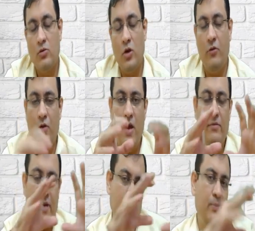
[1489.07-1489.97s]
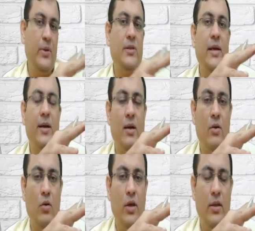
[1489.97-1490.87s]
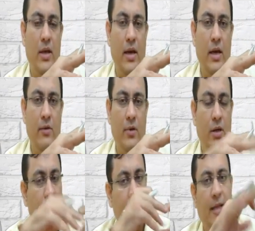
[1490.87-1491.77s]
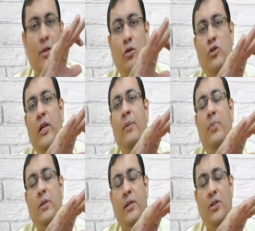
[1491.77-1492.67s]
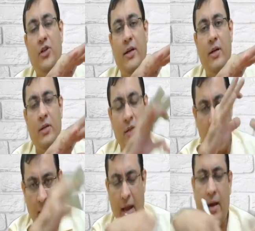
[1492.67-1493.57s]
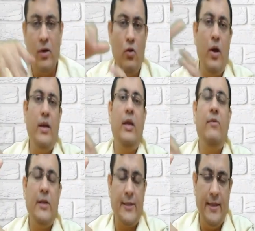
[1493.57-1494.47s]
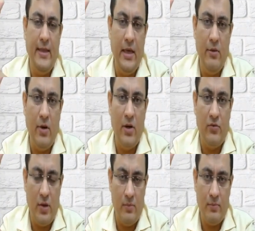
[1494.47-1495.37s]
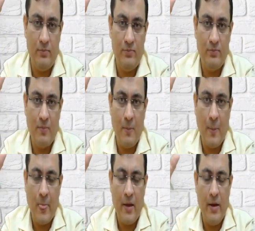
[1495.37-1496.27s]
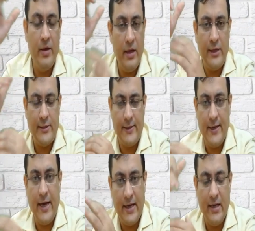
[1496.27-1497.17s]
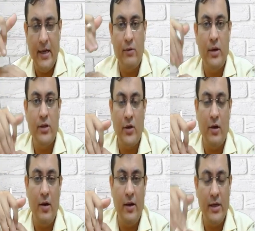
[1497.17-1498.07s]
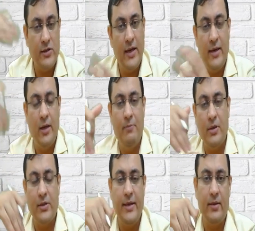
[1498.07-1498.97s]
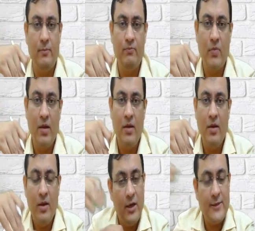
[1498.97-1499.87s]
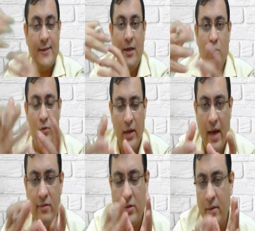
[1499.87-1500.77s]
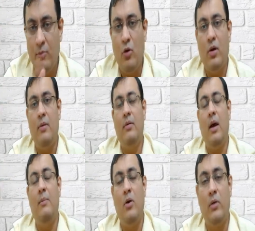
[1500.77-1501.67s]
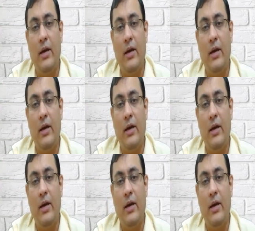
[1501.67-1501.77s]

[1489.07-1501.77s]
If you have 10% control in the unlevered, sell those 10% shares and go and invest in the levered firm. In its debt and equity securities, 10%. still you will have some more amount